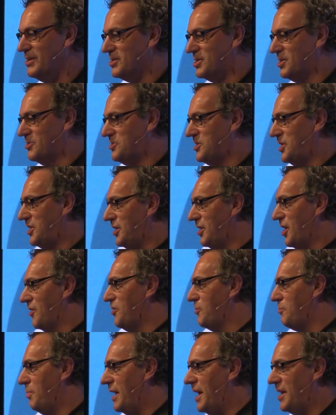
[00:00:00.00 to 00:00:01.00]
So sitting on
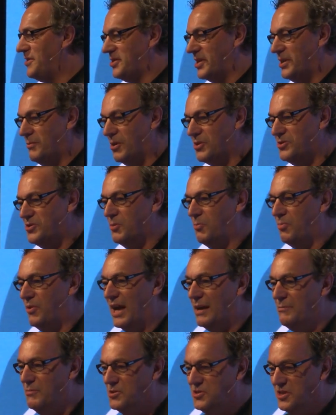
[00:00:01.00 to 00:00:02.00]
the beach, and he wants to
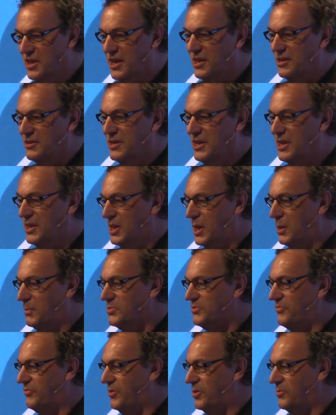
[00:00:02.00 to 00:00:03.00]
play music, he, he
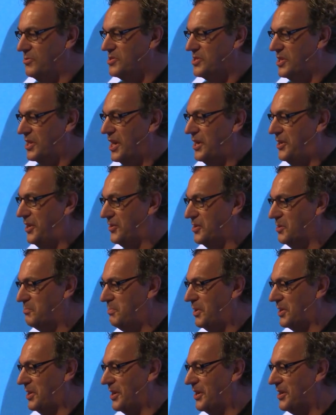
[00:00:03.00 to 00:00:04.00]
keeps furiously hitting the
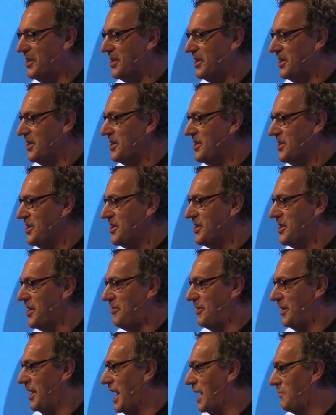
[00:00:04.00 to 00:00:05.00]
button.
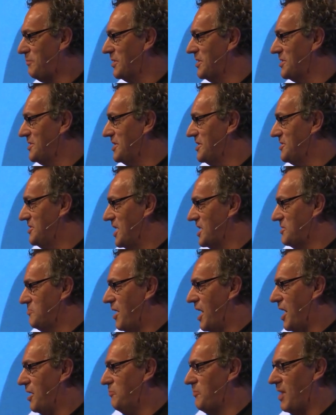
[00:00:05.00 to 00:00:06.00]
Nothing happens, and he says,
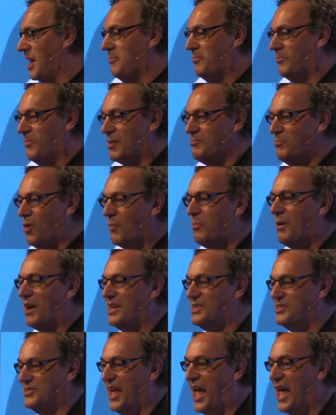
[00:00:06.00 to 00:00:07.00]
my, my, my
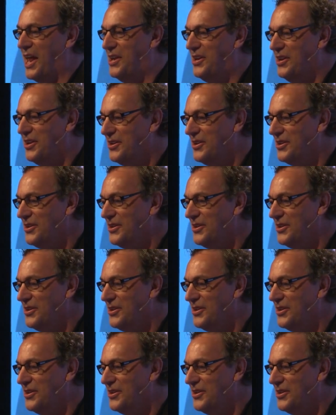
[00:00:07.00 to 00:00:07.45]
mobile is dead.